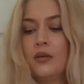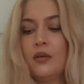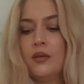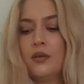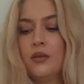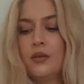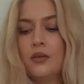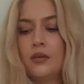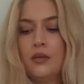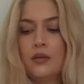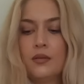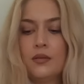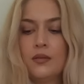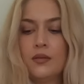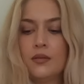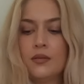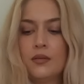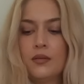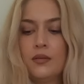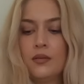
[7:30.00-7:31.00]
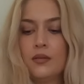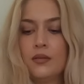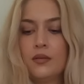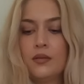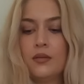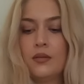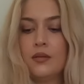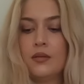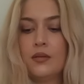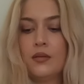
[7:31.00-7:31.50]

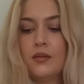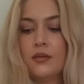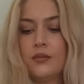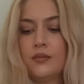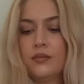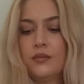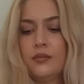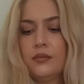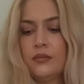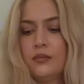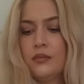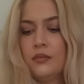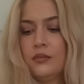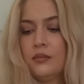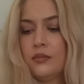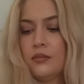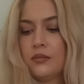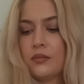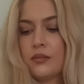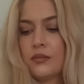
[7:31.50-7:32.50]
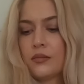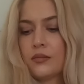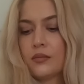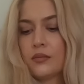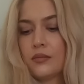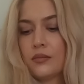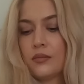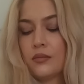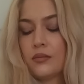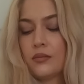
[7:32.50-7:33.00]

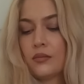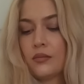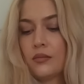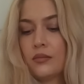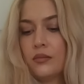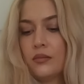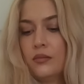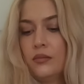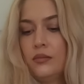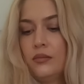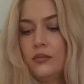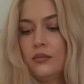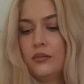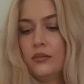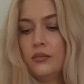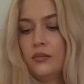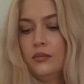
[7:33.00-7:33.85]
No one is speaking in this clip.